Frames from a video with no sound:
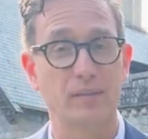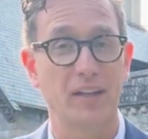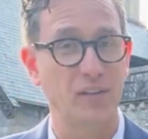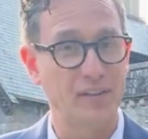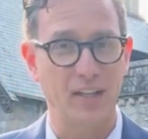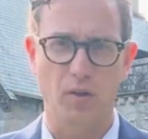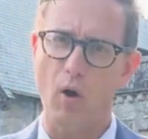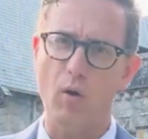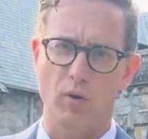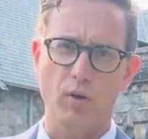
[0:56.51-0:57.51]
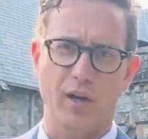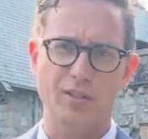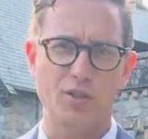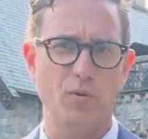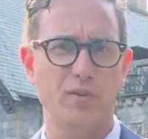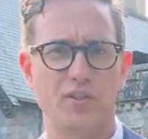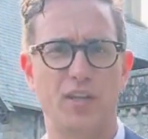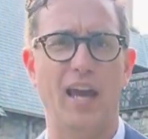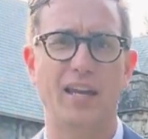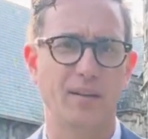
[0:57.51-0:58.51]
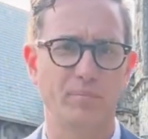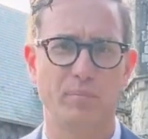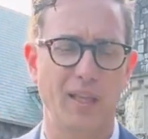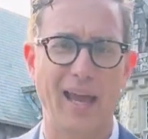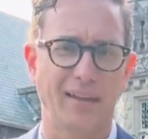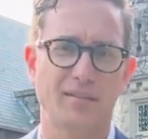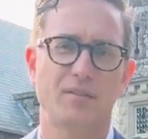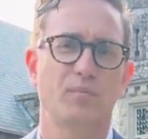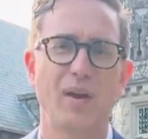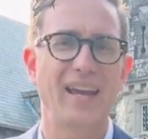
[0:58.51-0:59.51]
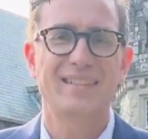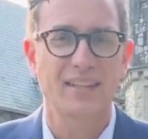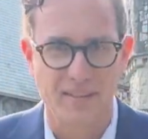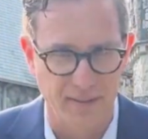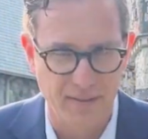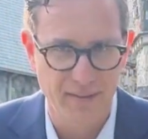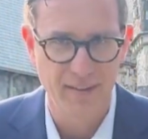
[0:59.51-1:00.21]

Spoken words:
It'll tell you, oh, no, it has to do with scanning plants. It doesn't.